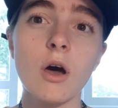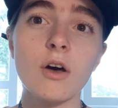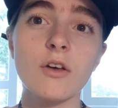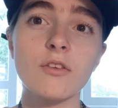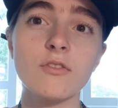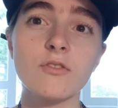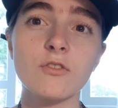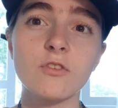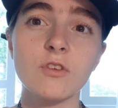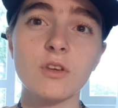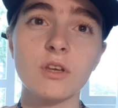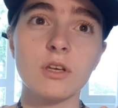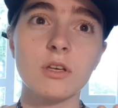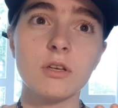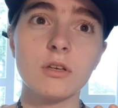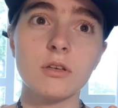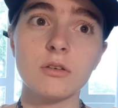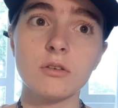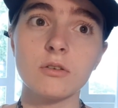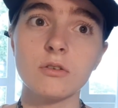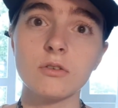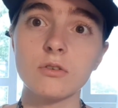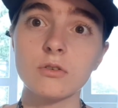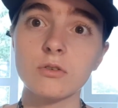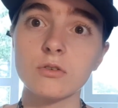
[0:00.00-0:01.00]

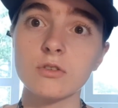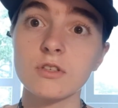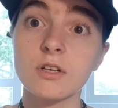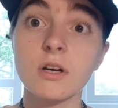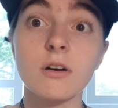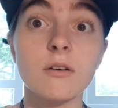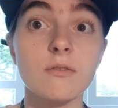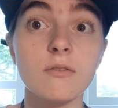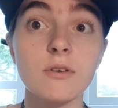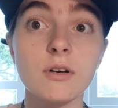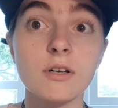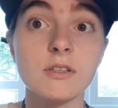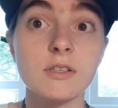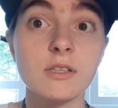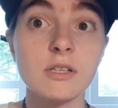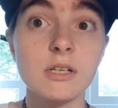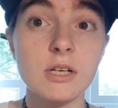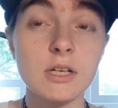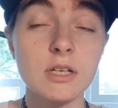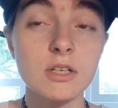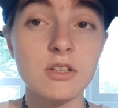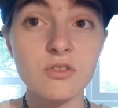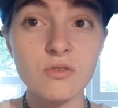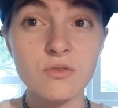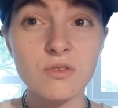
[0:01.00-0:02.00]
seeing yourself as an
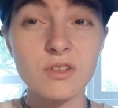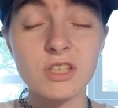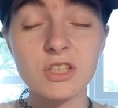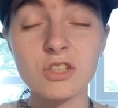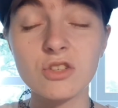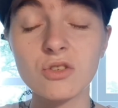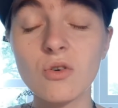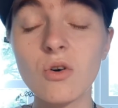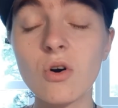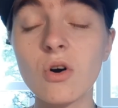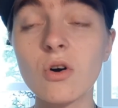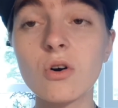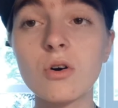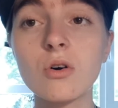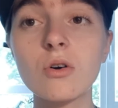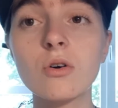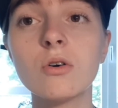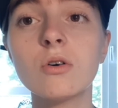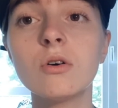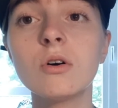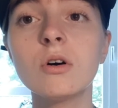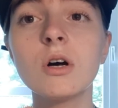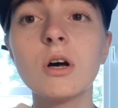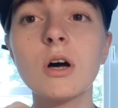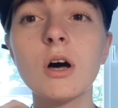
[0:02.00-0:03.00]

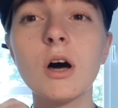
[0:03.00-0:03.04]
individual,